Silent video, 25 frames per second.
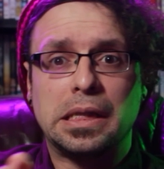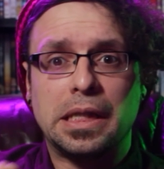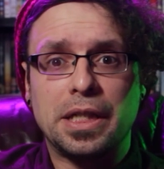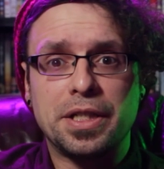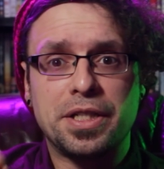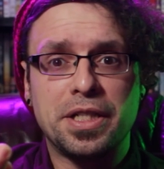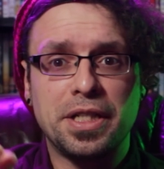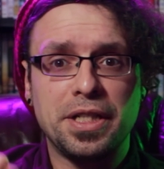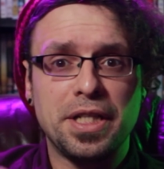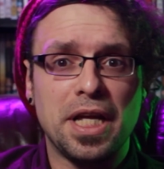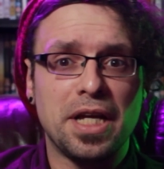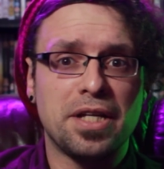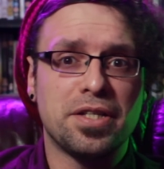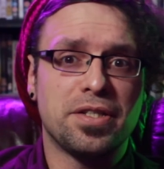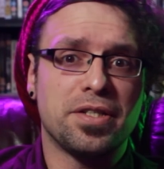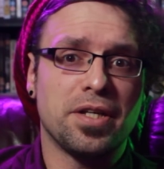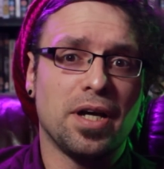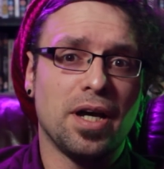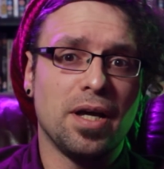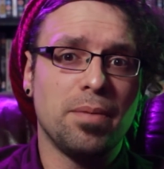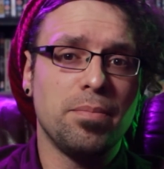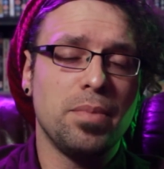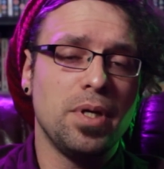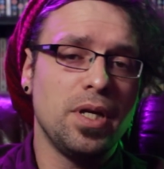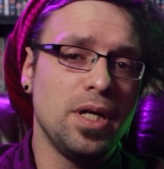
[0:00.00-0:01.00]
until next
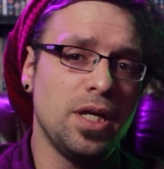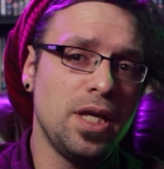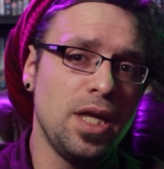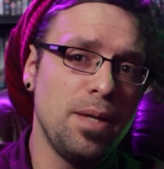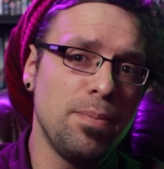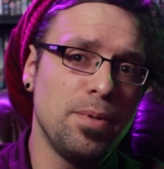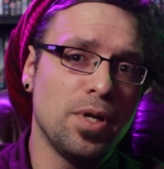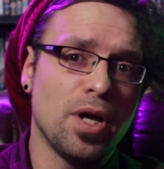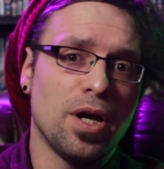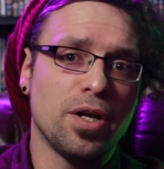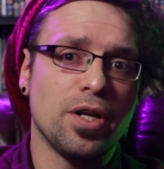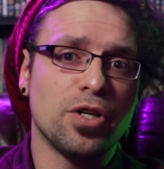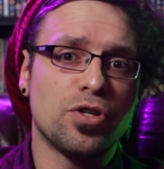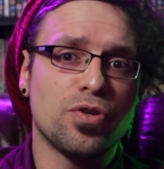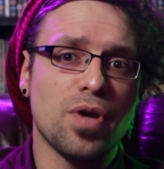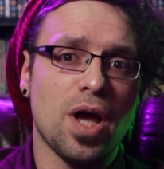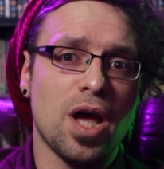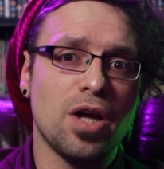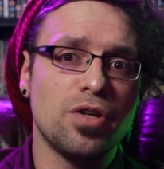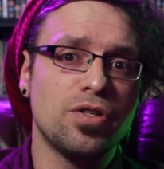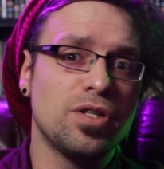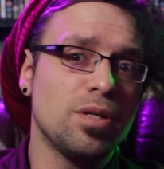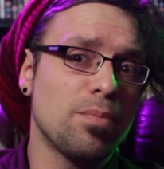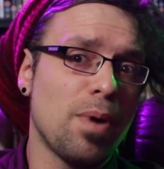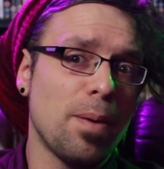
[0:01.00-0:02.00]
time, keep an eye on your
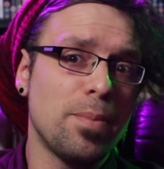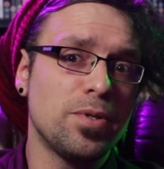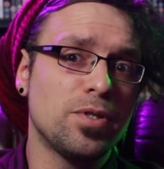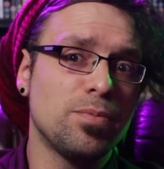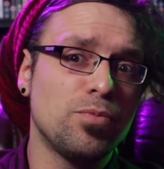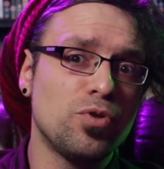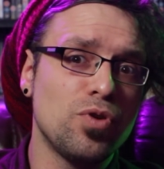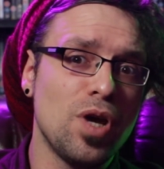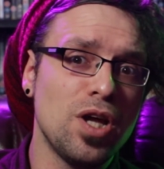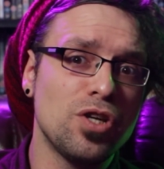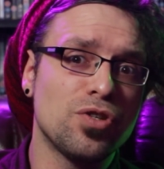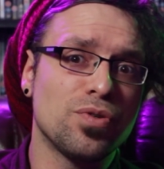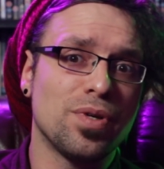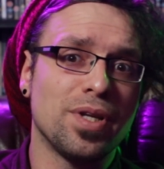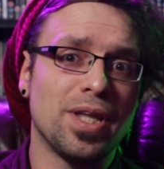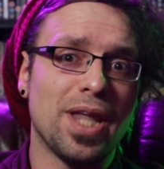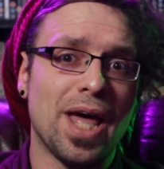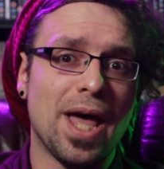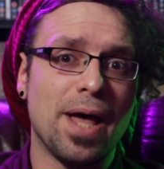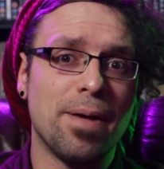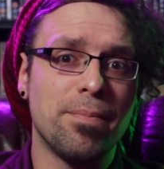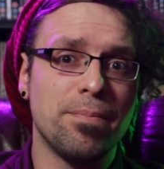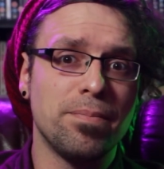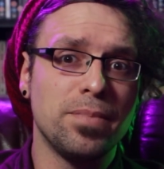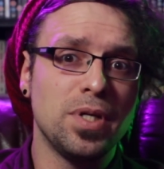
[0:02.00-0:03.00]
trash. There might be some treasure in
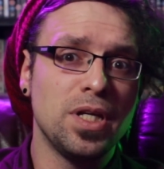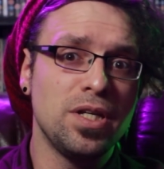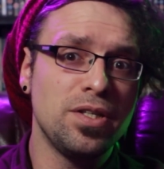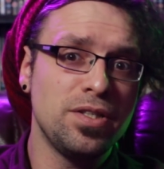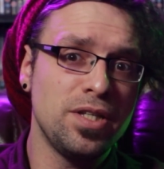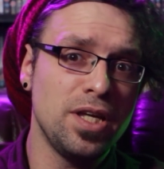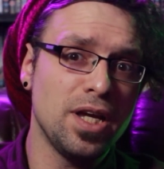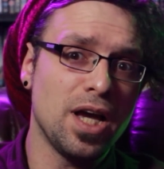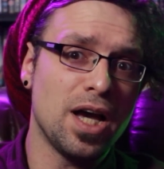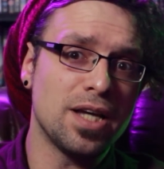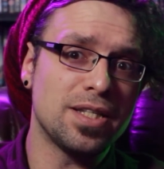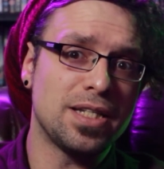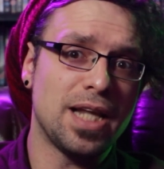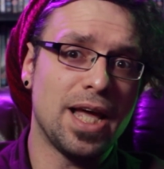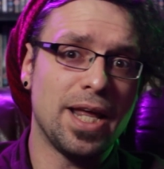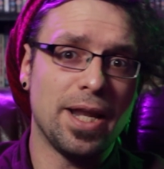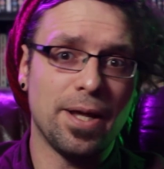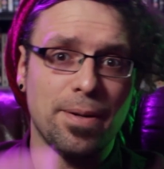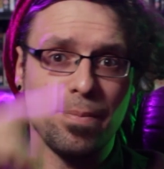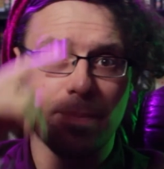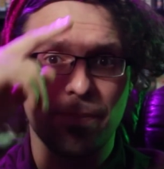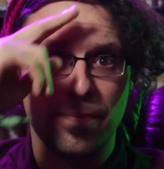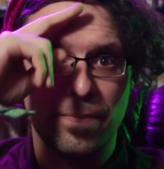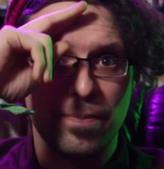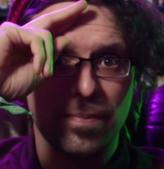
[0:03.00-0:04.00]
there. See you guys later.